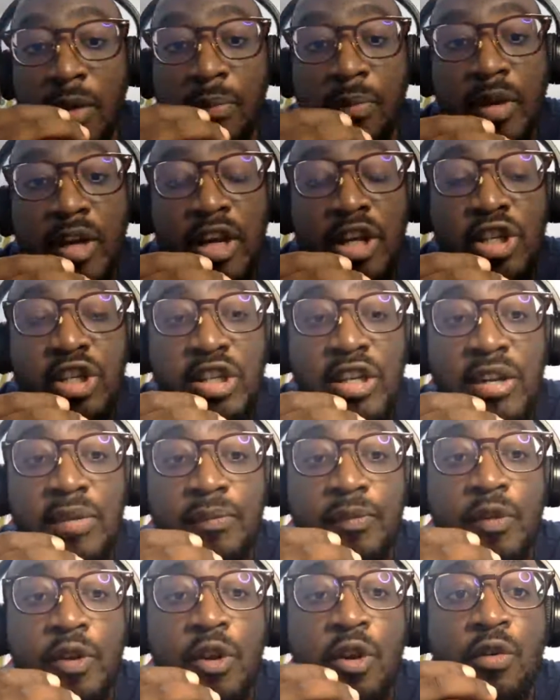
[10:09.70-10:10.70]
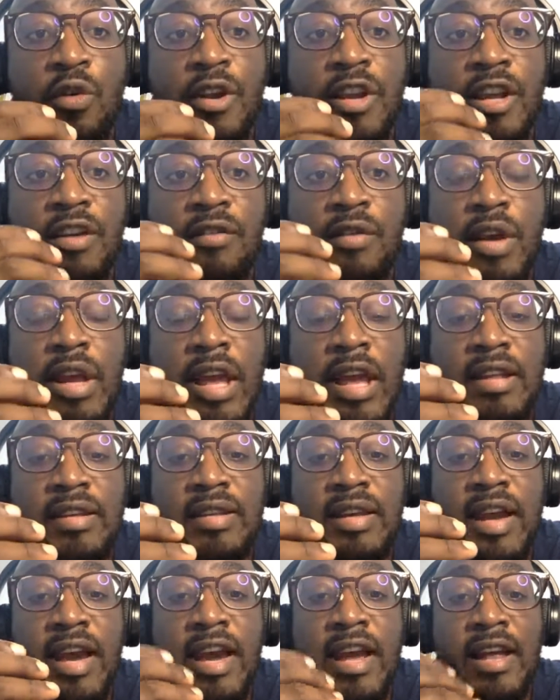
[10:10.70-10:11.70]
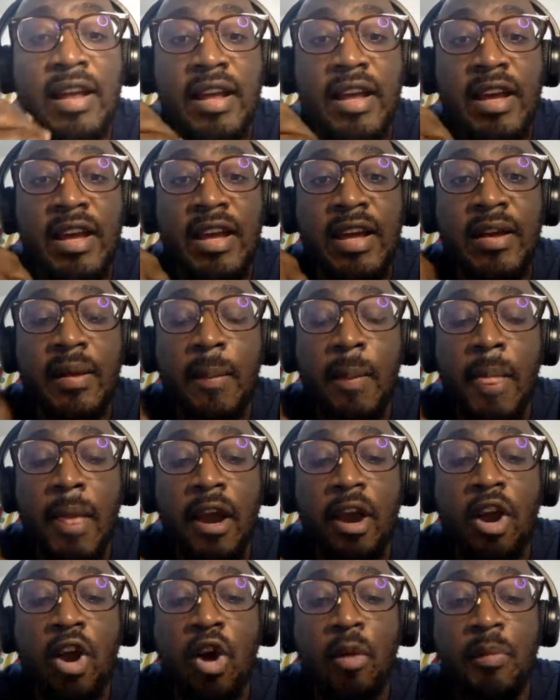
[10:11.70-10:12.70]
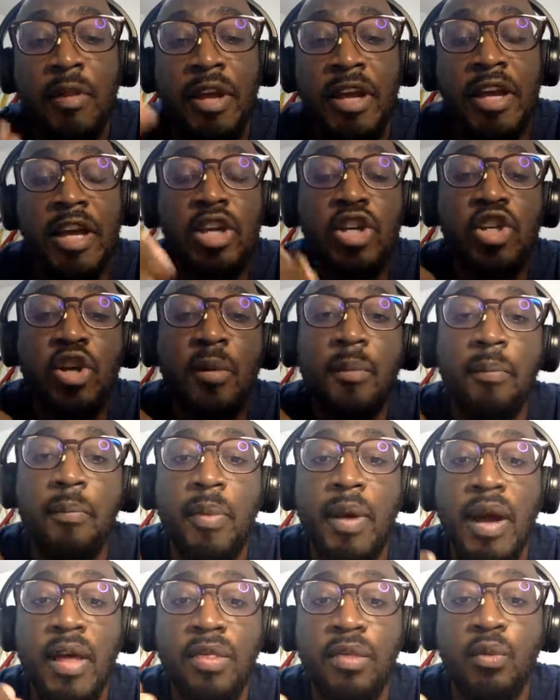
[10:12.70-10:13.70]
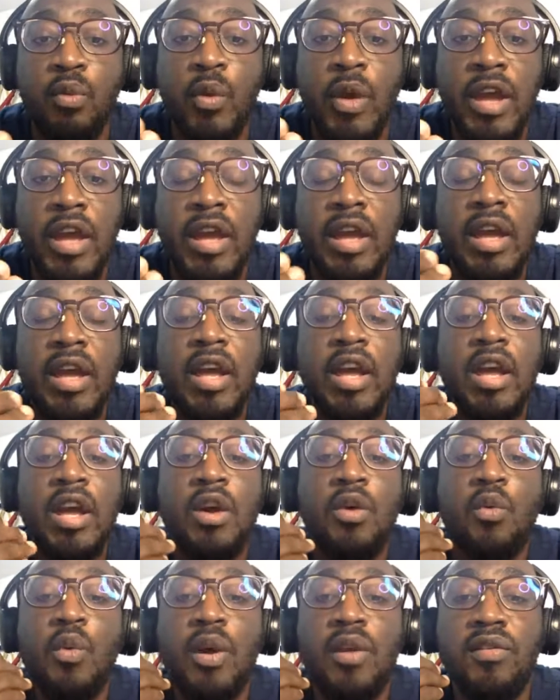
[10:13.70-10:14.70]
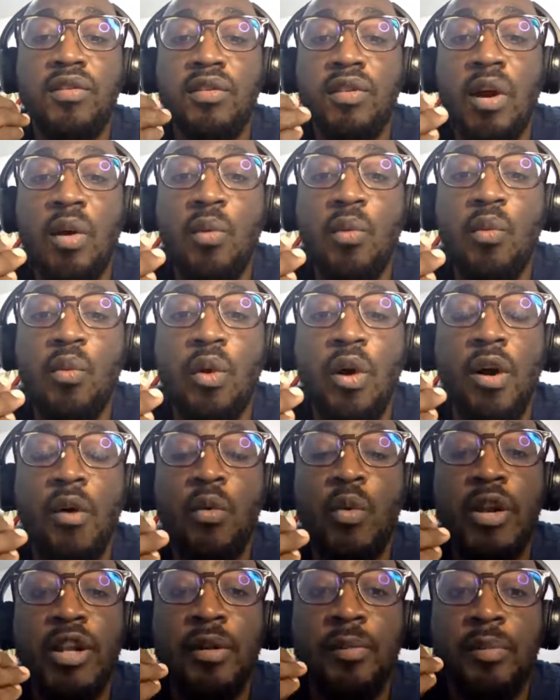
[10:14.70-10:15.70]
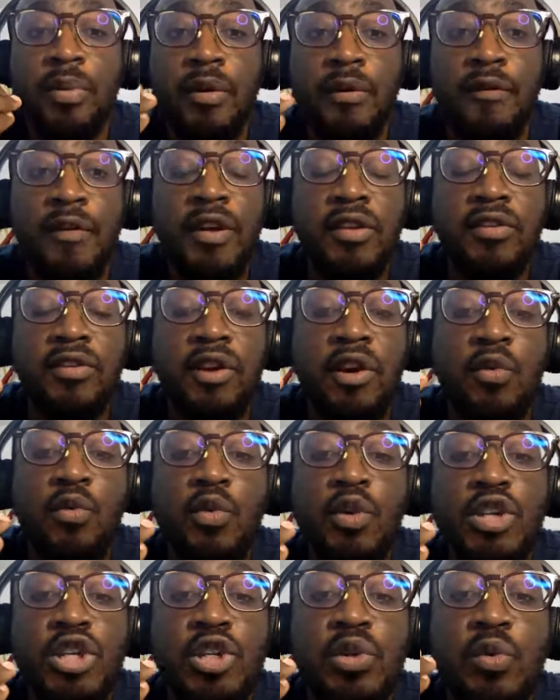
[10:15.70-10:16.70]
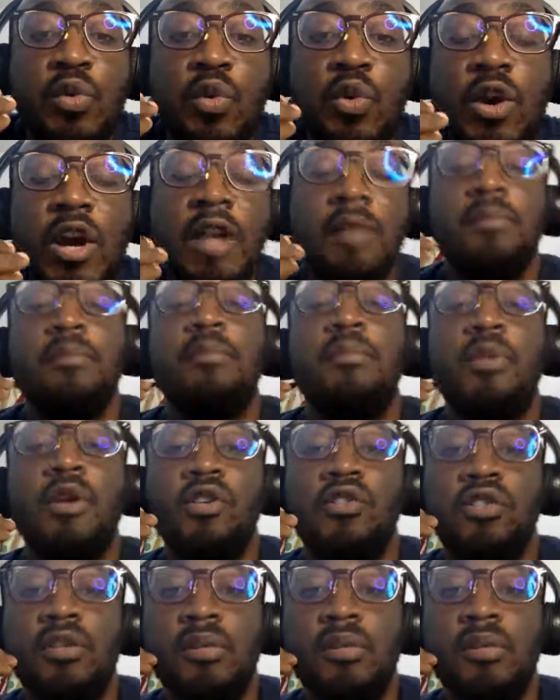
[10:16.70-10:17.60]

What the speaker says: doing a PhD. You're already creating a communication pathway with someone, with a professor, which who can